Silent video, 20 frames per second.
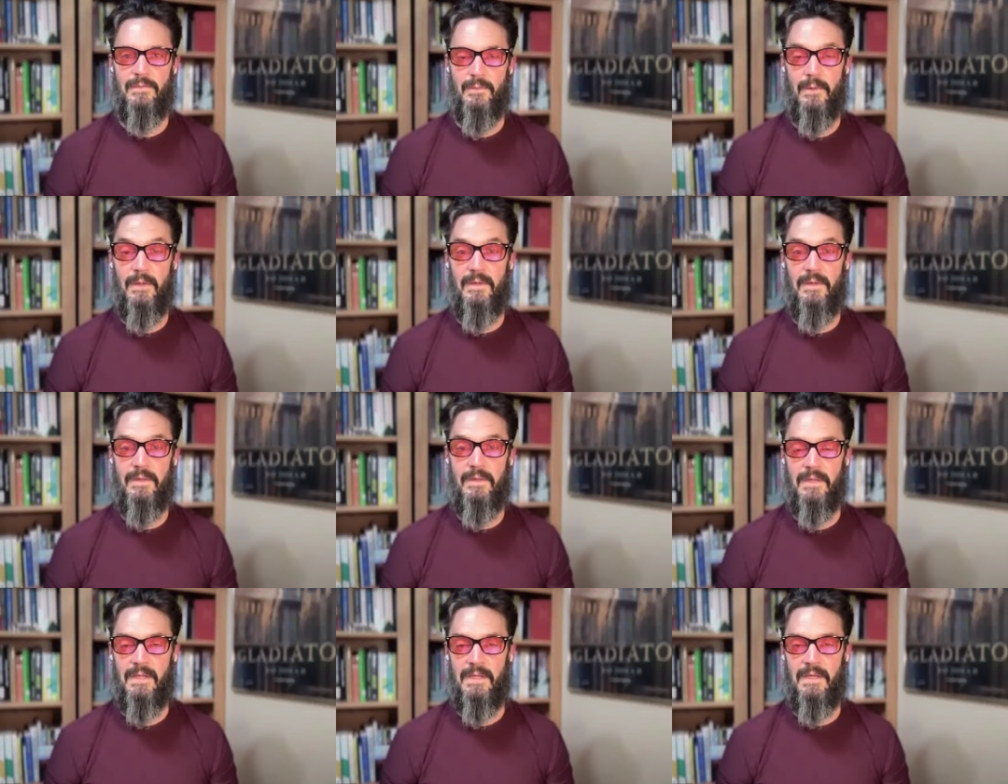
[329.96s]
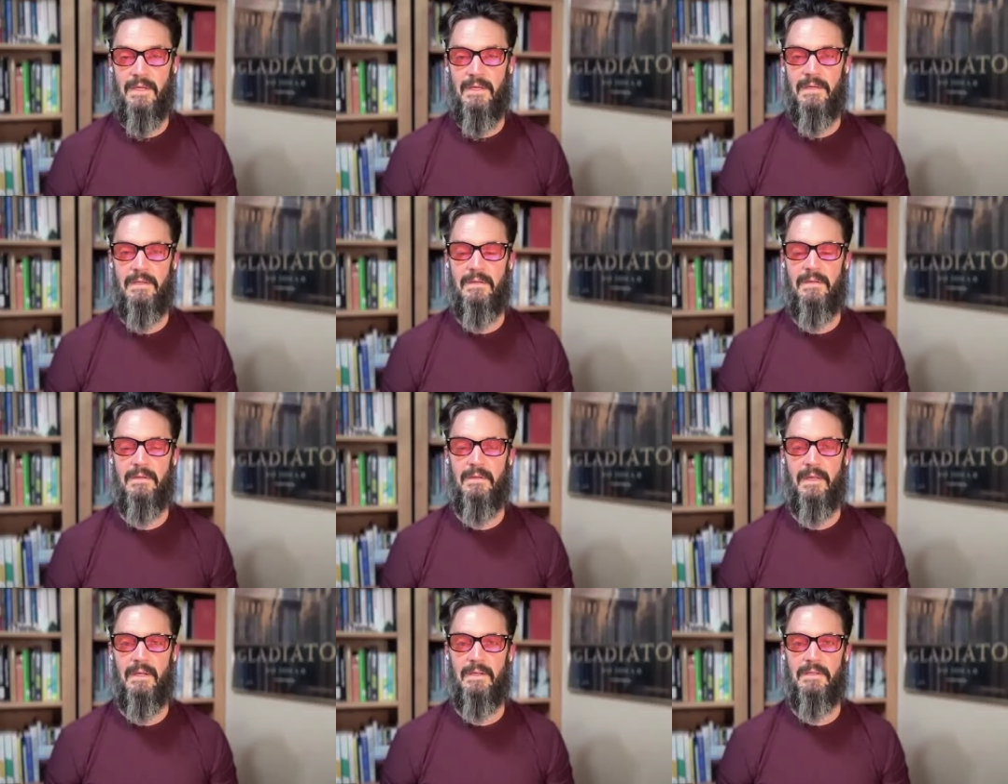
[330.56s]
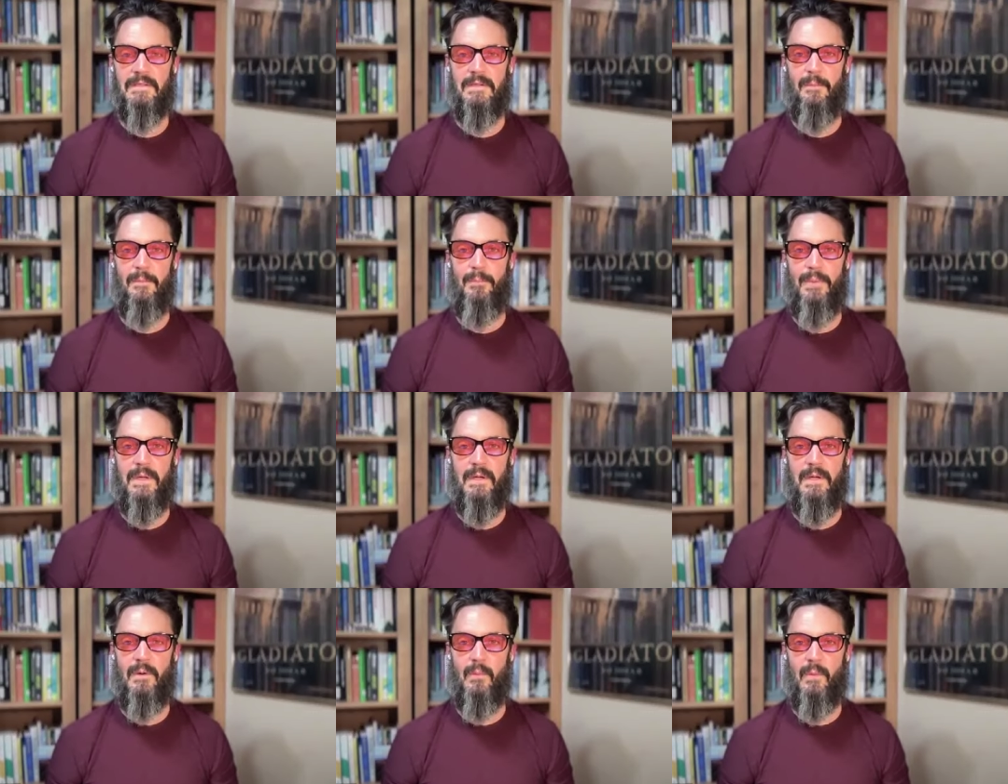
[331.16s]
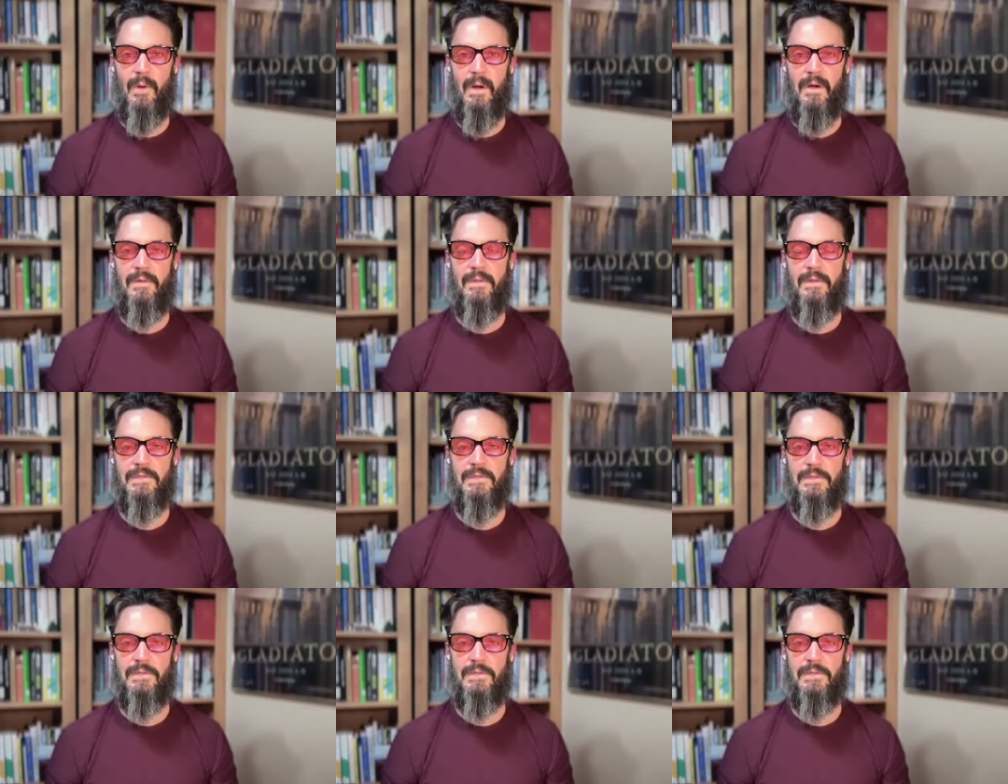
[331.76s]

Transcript: is really the key. Like, to be aware